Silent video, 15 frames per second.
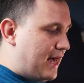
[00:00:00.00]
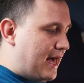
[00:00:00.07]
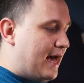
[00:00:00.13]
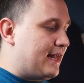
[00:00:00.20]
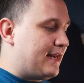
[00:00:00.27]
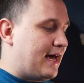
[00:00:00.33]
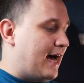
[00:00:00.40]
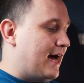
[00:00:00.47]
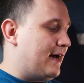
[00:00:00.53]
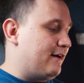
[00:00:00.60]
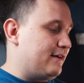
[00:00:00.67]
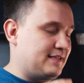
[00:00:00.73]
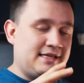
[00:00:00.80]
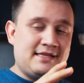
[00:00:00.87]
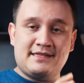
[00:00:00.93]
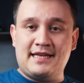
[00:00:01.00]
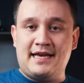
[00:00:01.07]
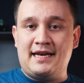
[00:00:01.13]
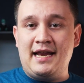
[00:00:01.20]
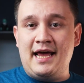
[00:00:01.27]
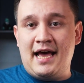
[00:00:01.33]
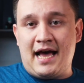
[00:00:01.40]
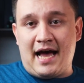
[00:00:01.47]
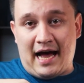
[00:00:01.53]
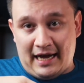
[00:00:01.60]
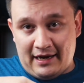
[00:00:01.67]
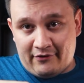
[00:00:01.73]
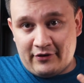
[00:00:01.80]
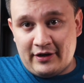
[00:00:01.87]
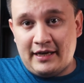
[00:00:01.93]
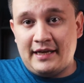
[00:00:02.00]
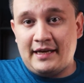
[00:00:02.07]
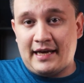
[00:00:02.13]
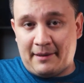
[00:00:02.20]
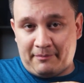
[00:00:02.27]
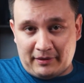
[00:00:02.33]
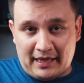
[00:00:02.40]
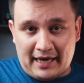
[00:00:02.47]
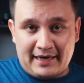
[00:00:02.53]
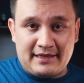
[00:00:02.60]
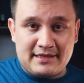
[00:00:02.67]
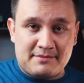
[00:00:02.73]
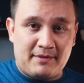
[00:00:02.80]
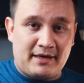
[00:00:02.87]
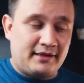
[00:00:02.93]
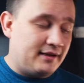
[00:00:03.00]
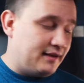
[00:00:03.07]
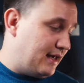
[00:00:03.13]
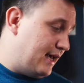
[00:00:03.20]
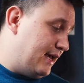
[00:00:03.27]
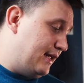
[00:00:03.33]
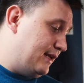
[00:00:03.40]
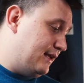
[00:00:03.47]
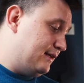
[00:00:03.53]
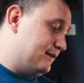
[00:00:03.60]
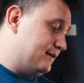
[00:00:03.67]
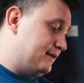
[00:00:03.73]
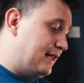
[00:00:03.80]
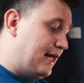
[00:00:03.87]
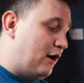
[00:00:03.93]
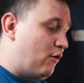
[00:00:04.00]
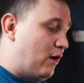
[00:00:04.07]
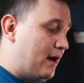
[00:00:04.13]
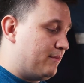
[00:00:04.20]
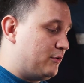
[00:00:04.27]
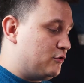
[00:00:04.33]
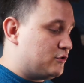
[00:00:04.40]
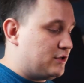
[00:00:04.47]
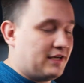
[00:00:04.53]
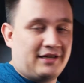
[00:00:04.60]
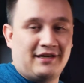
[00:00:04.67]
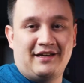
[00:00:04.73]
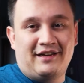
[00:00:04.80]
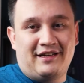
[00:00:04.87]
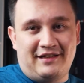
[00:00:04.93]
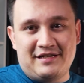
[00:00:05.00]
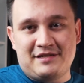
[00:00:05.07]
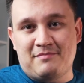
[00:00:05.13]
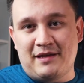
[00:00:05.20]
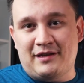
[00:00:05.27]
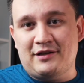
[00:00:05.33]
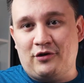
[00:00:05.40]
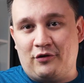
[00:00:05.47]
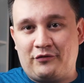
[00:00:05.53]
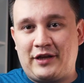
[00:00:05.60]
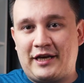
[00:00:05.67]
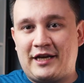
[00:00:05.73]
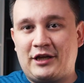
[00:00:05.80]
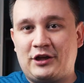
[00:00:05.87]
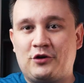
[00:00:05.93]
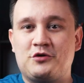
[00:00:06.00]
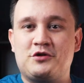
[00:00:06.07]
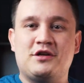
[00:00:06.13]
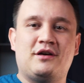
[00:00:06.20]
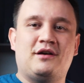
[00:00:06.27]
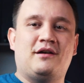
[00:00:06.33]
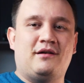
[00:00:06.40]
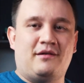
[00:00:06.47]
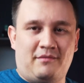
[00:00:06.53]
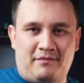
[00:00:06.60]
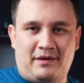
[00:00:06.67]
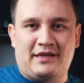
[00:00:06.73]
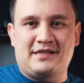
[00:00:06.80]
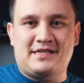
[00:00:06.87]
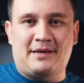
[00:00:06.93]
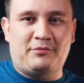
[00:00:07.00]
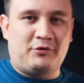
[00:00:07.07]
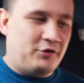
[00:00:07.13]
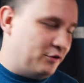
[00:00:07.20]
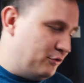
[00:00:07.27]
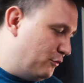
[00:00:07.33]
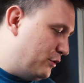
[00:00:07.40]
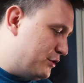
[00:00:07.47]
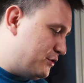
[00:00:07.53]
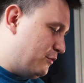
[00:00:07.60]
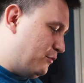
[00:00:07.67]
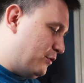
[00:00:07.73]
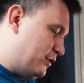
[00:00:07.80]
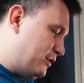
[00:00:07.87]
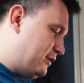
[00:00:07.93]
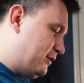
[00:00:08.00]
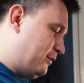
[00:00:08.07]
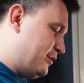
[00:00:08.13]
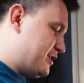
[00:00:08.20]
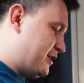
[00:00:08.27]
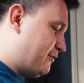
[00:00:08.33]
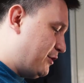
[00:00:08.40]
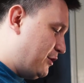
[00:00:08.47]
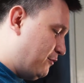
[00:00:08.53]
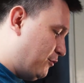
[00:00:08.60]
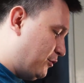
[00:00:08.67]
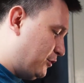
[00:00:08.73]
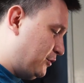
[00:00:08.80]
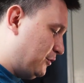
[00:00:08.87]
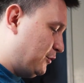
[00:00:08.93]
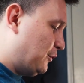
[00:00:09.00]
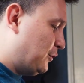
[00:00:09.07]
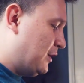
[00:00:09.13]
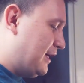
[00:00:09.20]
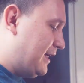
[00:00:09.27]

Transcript: and since then I really apply this method, and now I'm using this method of taking notes, but it's up to you whichever you want to